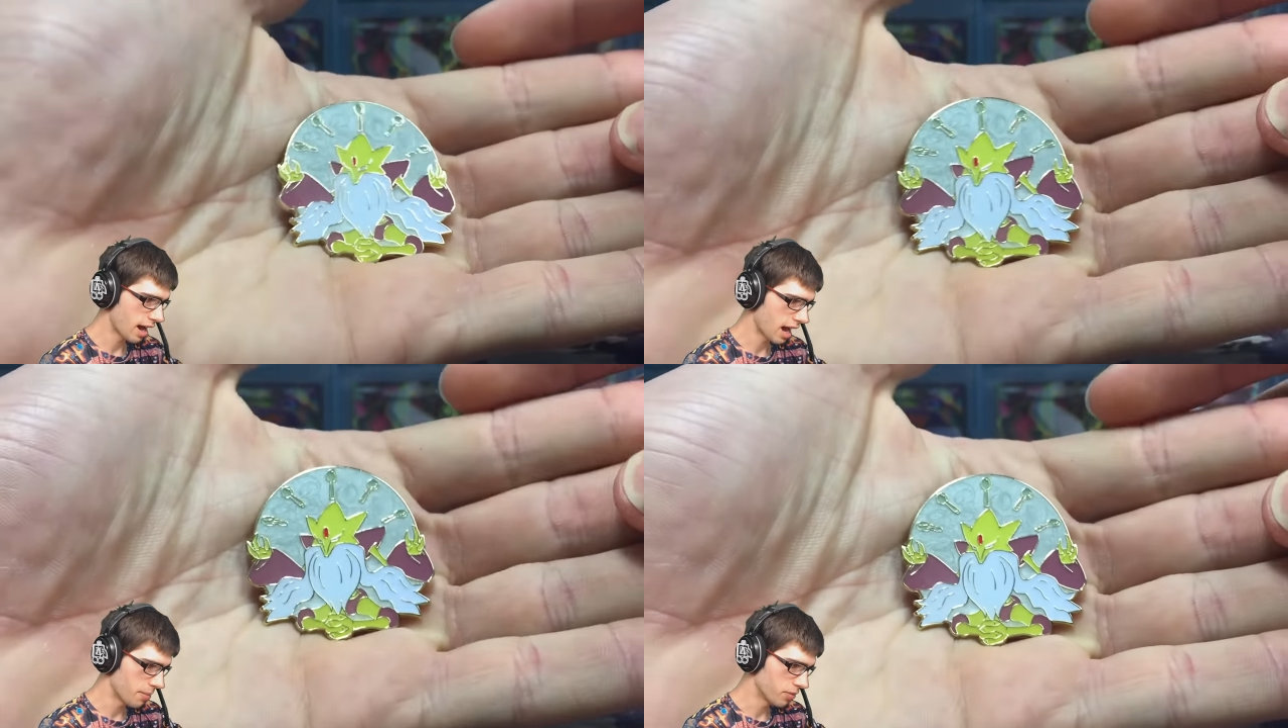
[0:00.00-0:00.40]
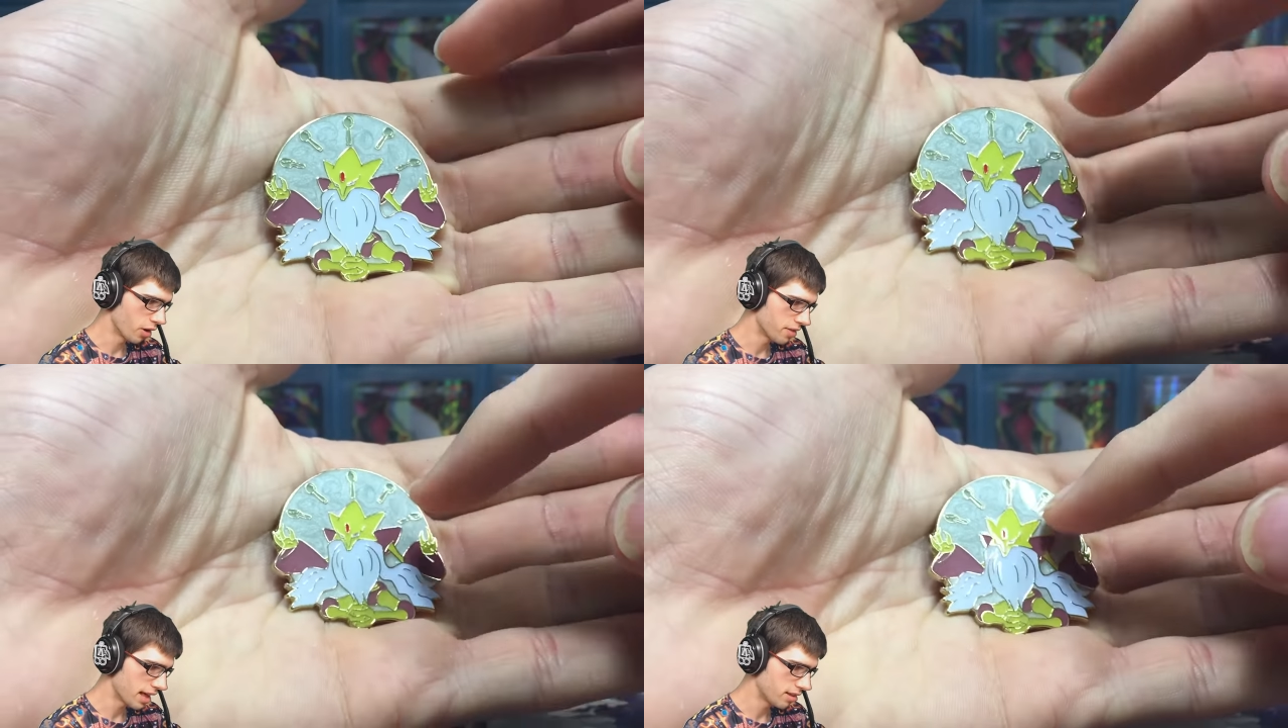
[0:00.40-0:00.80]

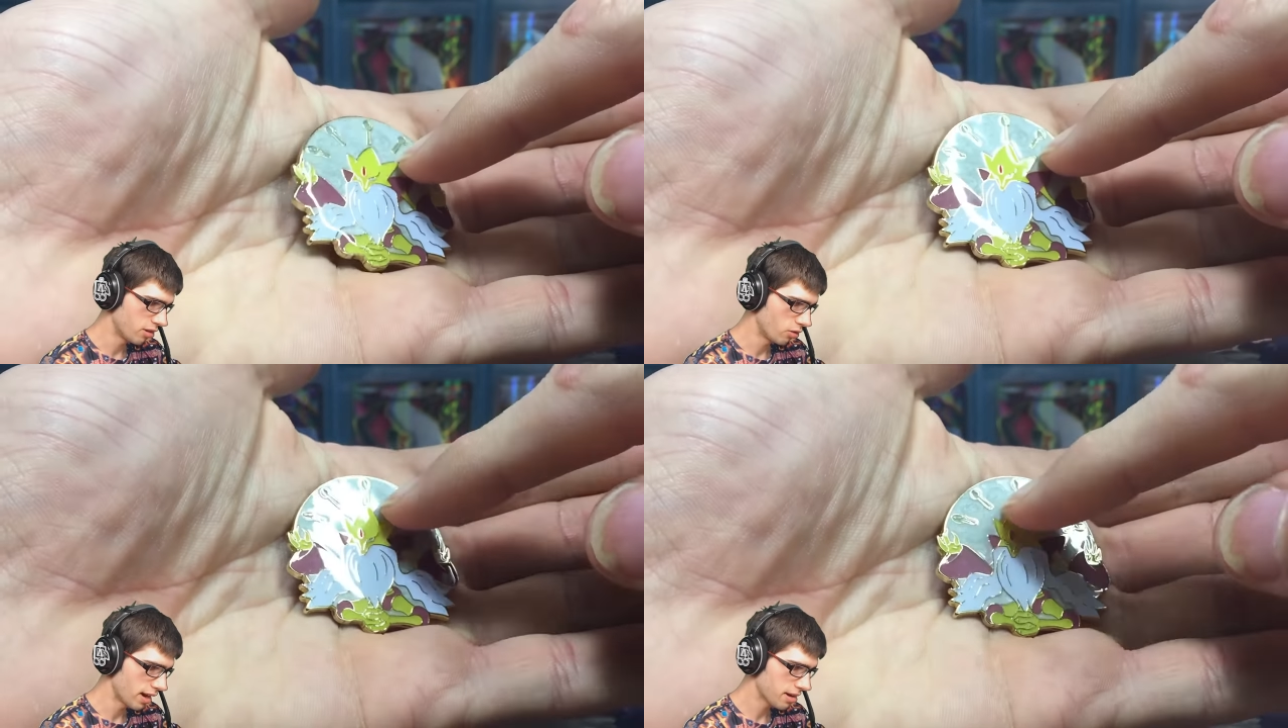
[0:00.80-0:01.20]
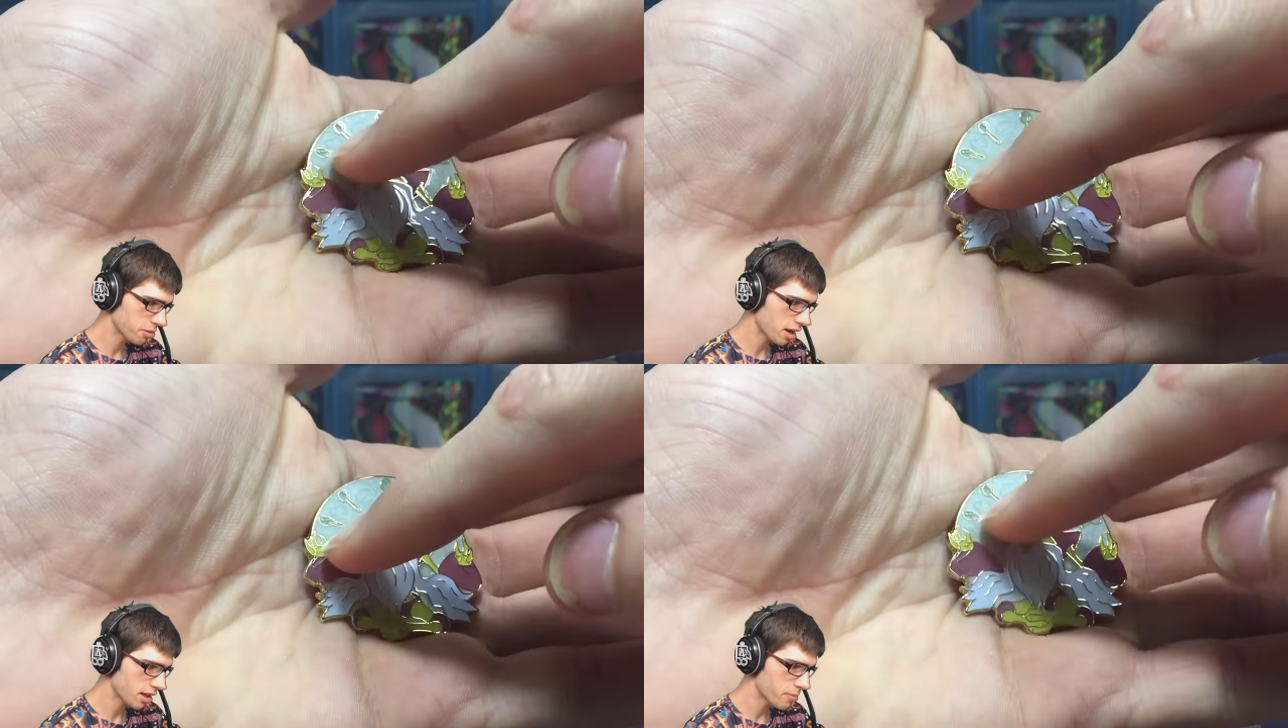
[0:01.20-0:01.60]
of that little
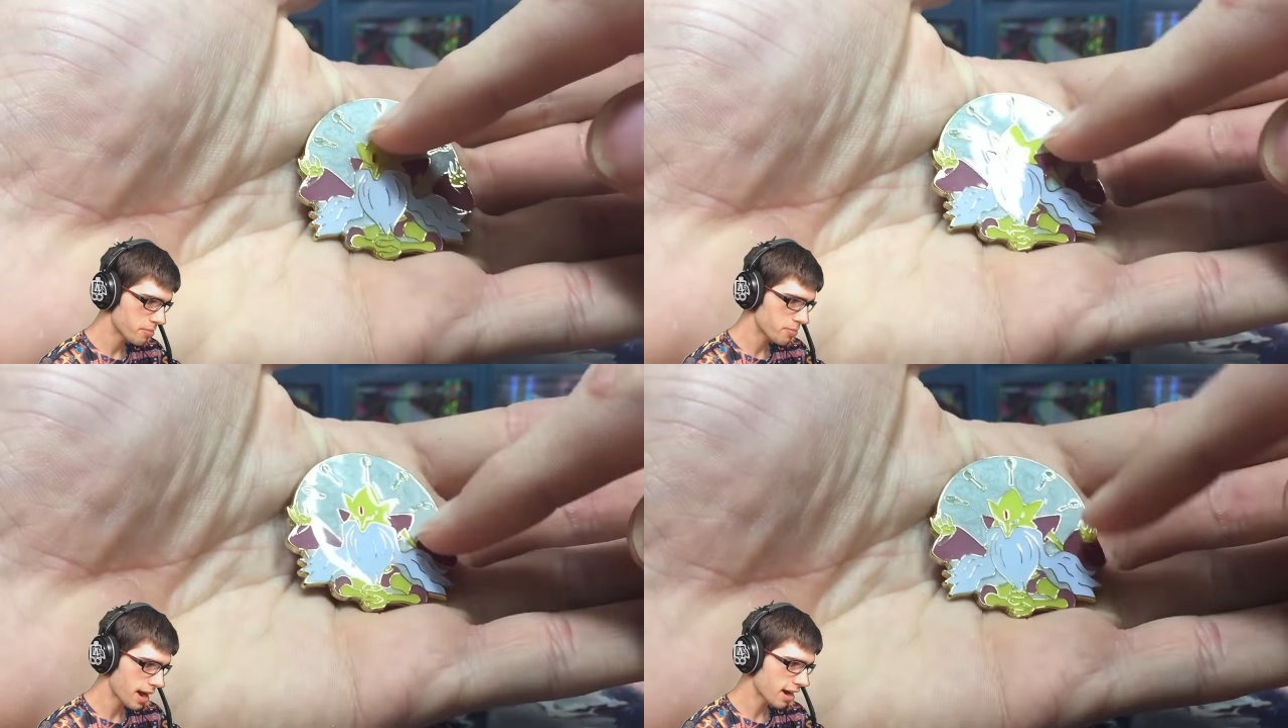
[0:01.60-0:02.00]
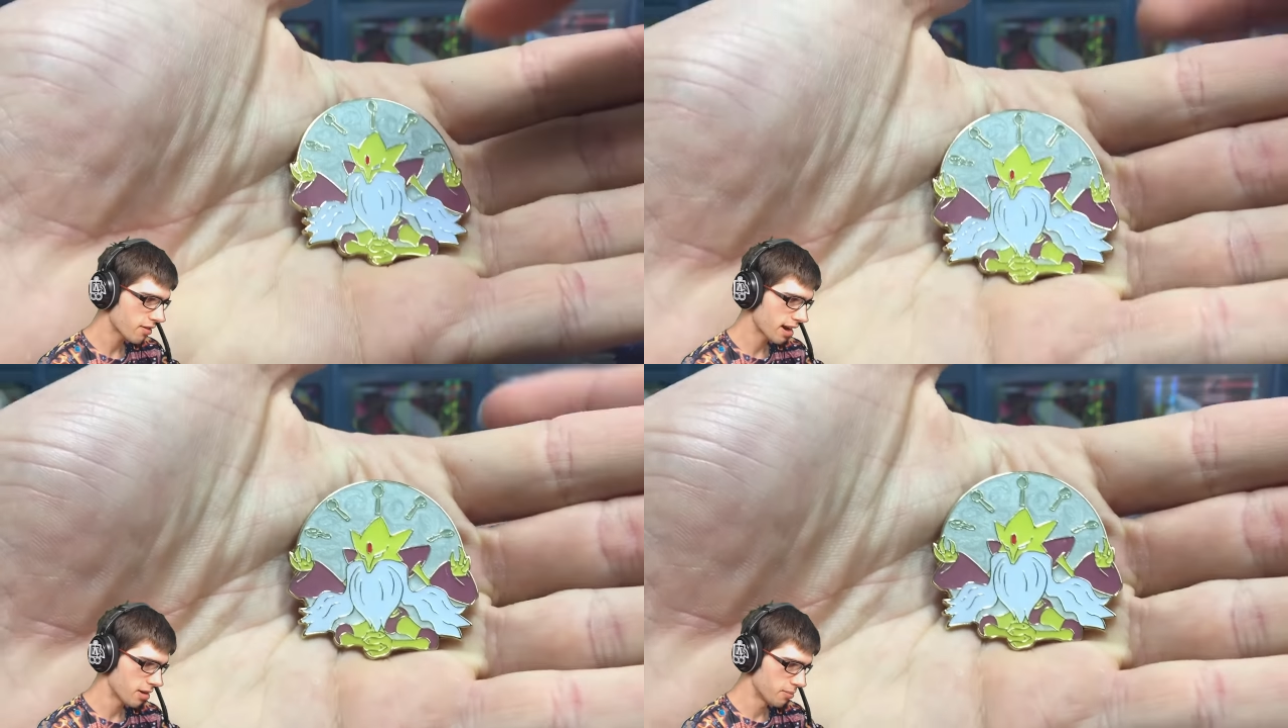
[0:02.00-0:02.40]
random kind of like
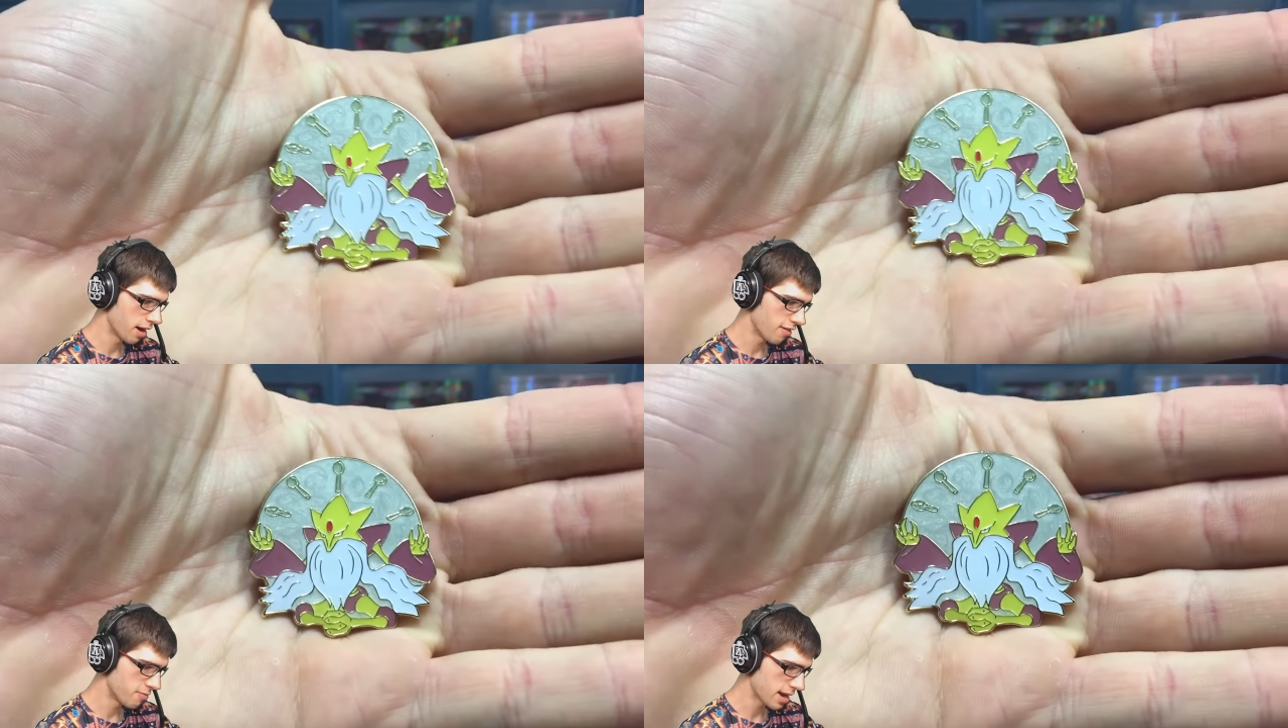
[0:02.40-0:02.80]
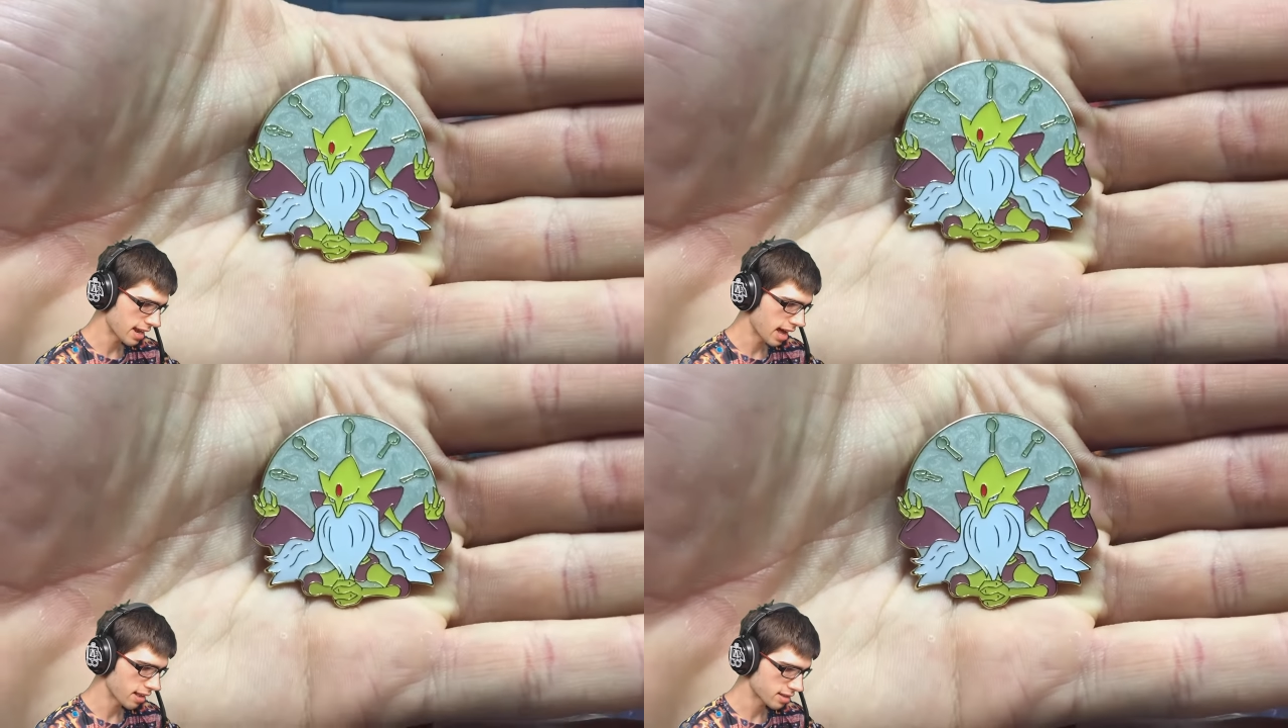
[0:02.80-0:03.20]
background above
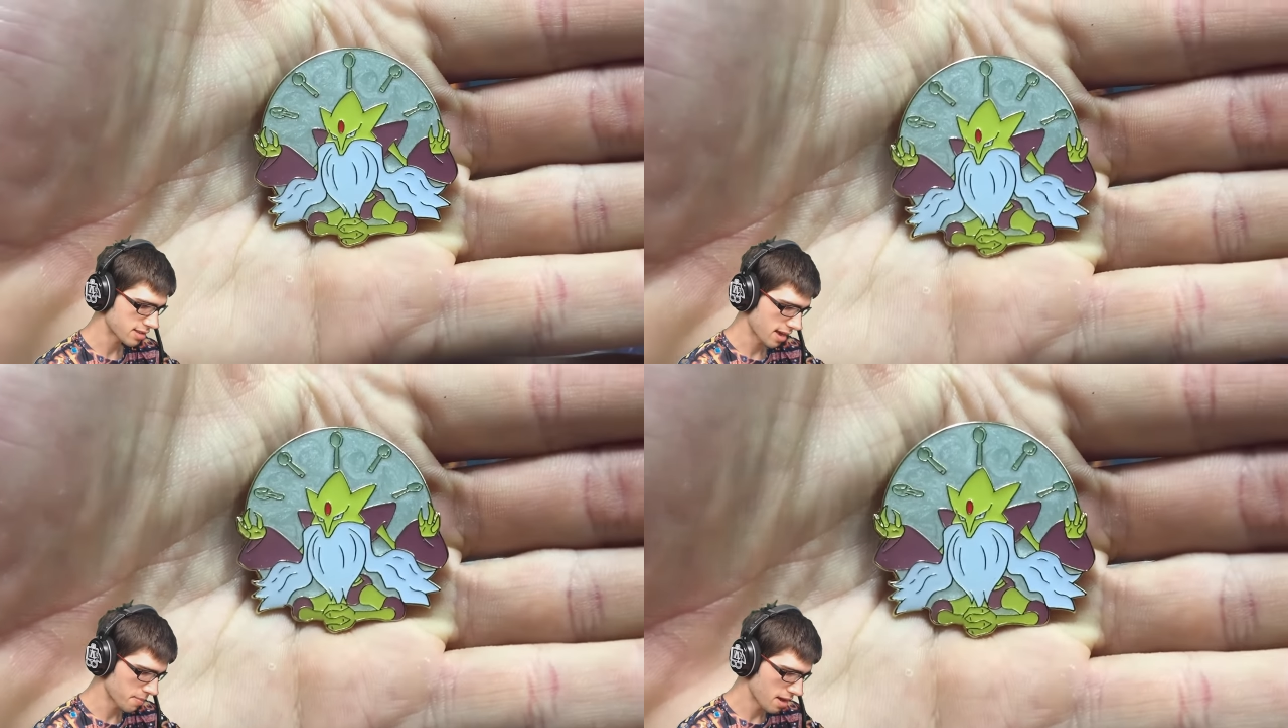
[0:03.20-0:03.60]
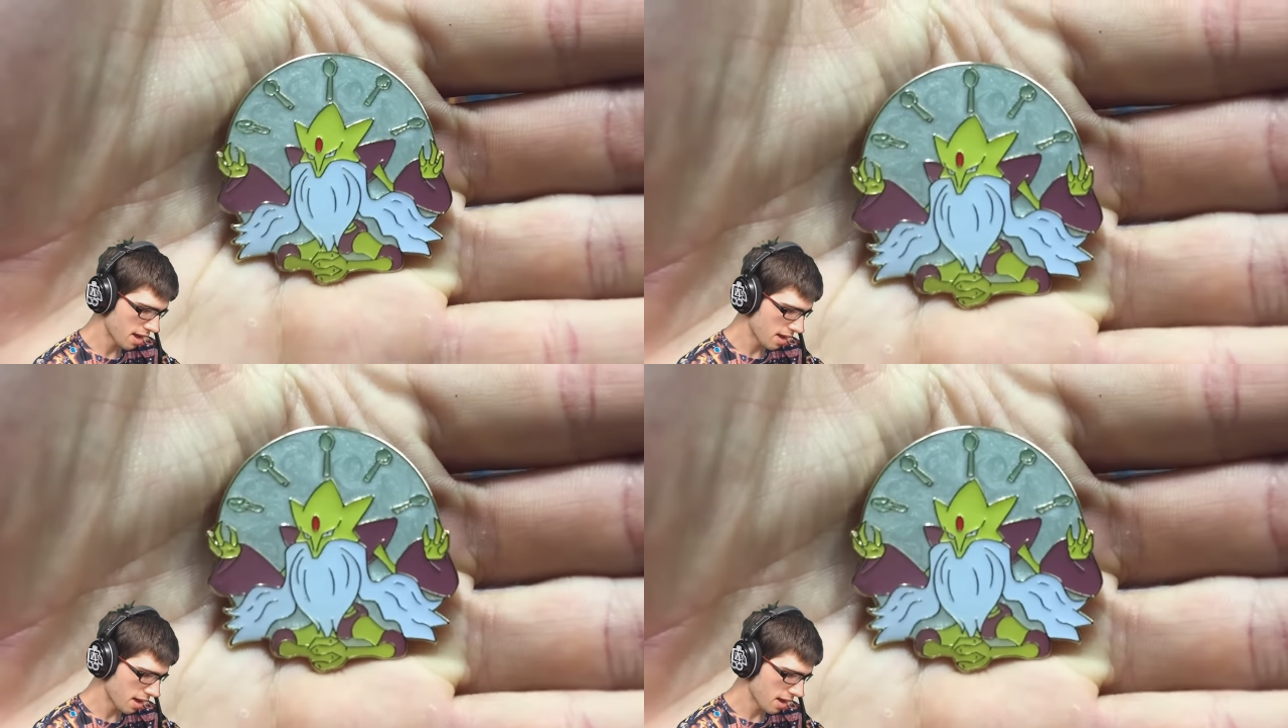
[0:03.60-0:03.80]
Mega Alakazam.